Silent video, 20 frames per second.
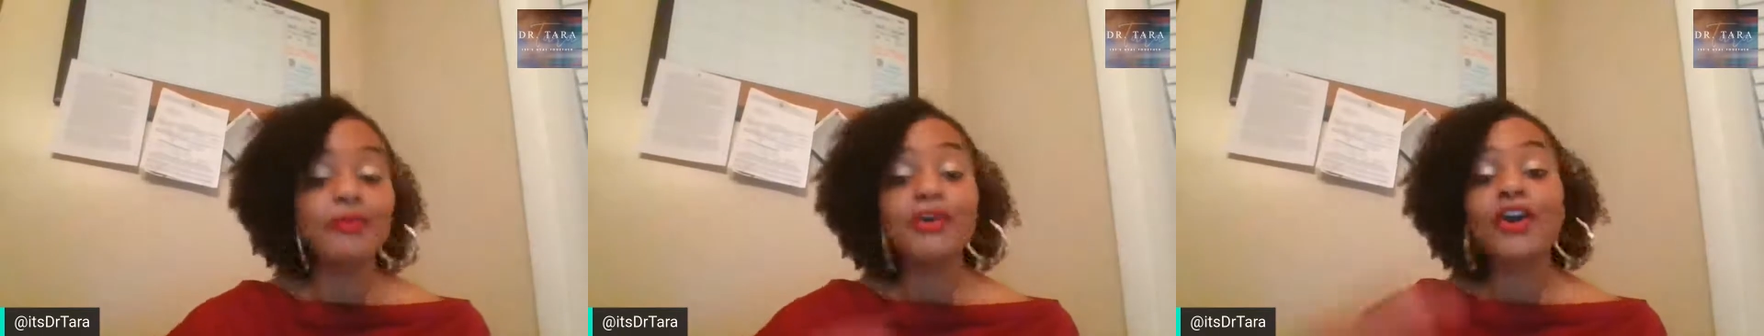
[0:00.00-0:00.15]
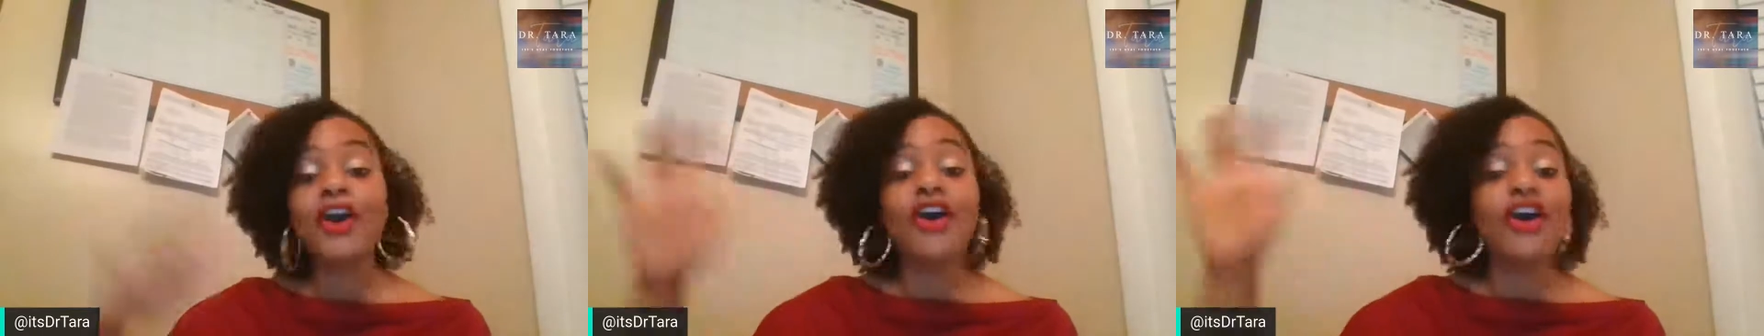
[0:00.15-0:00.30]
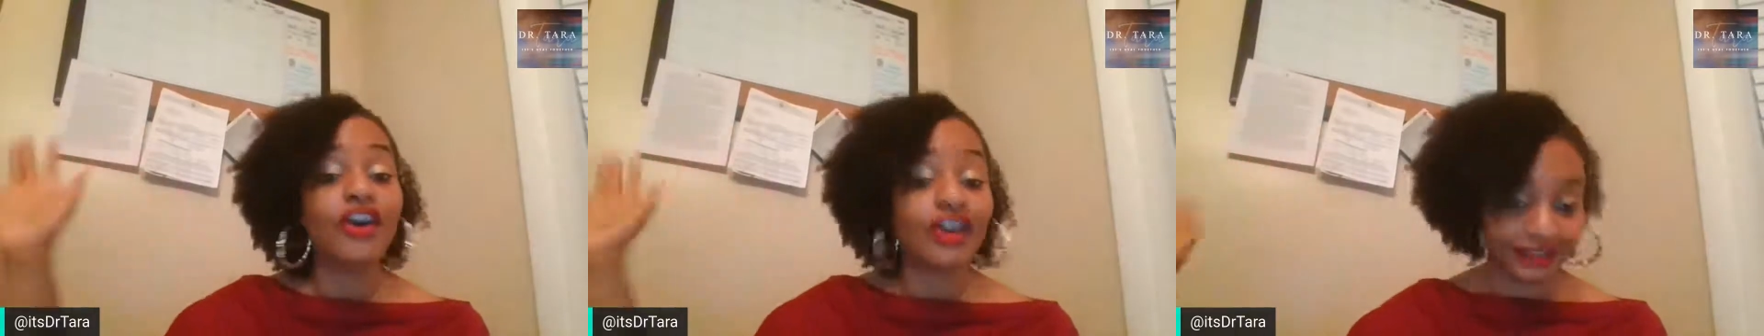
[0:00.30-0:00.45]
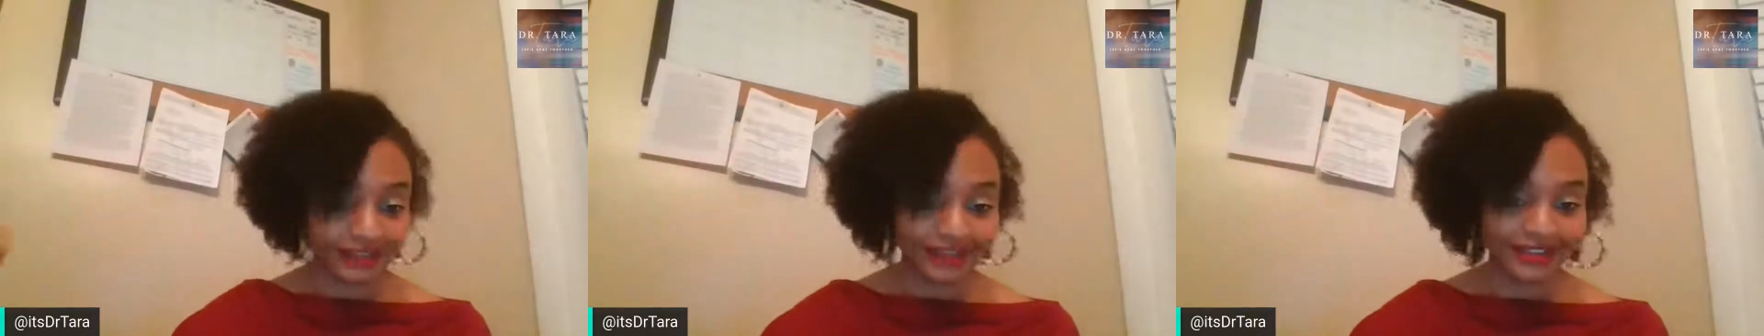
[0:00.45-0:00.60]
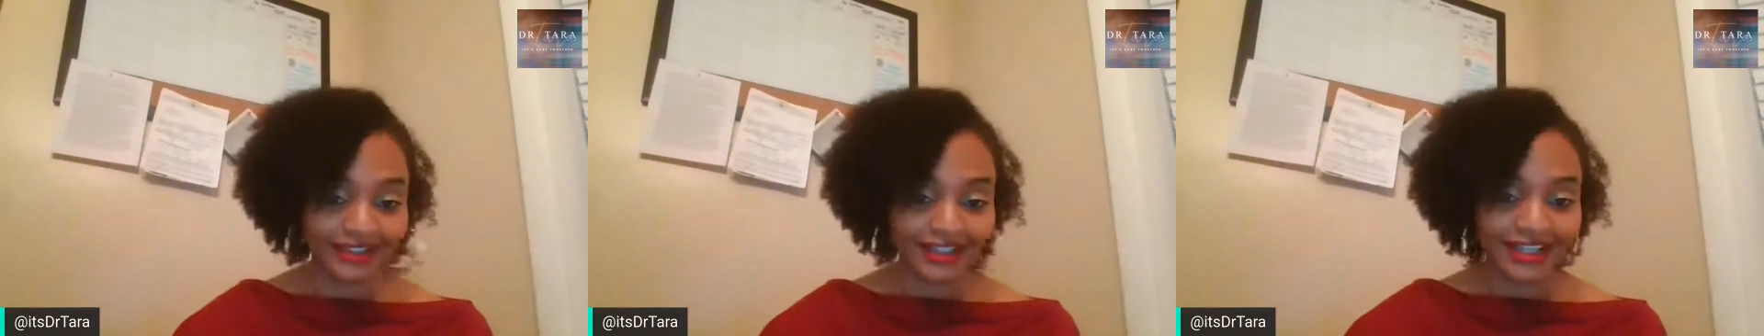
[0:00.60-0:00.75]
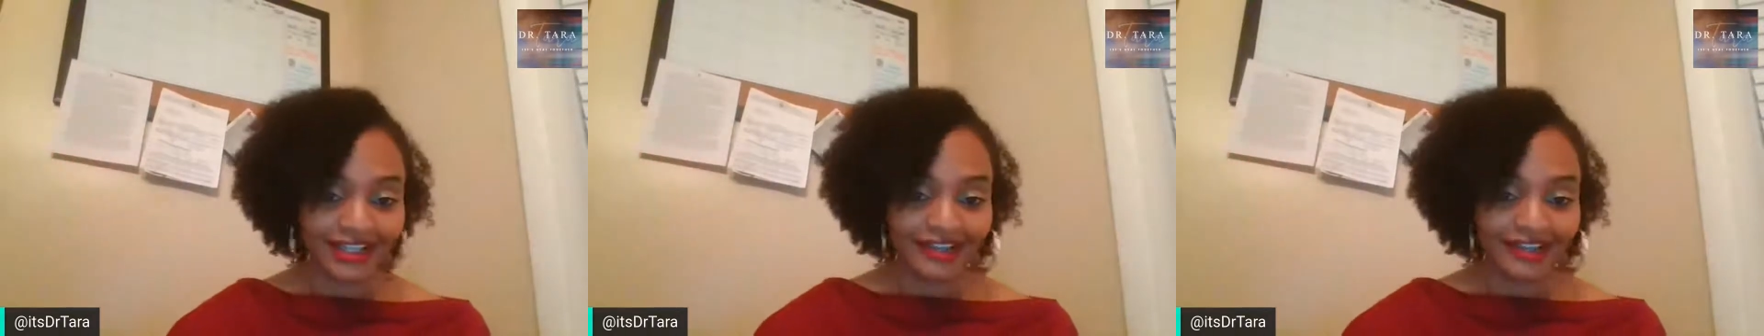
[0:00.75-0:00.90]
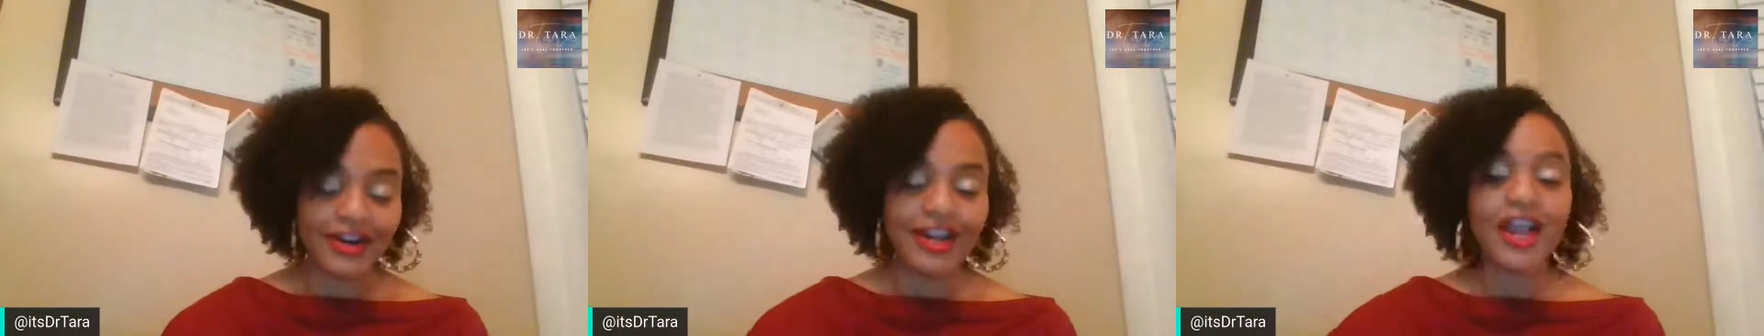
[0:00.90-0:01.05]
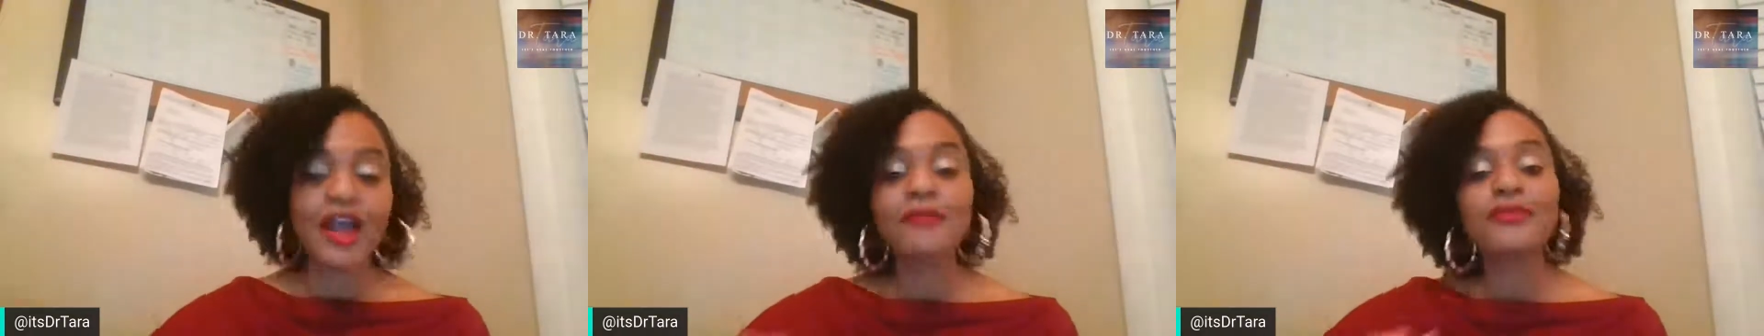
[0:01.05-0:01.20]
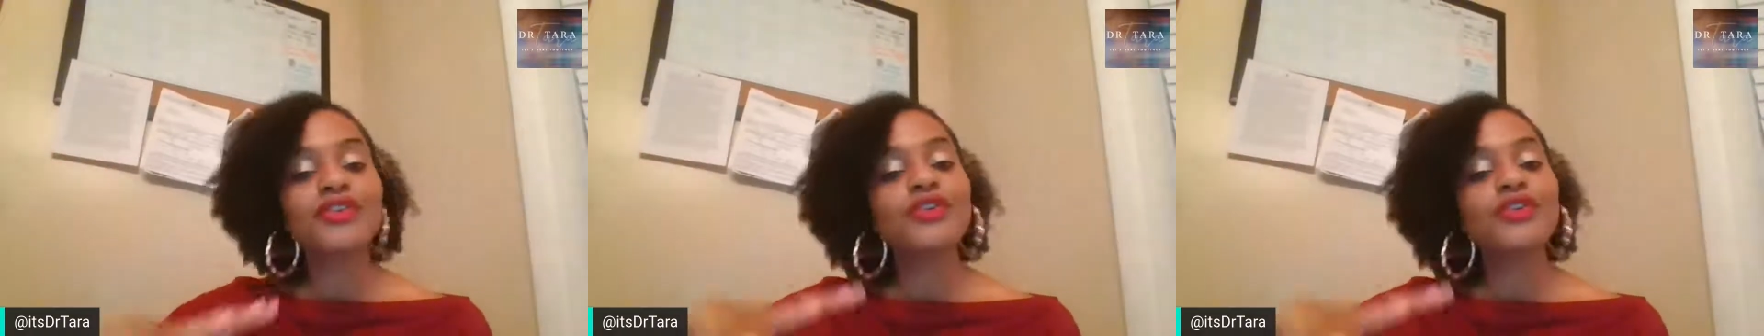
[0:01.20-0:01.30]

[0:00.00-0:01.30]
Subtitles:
I'm gone, right?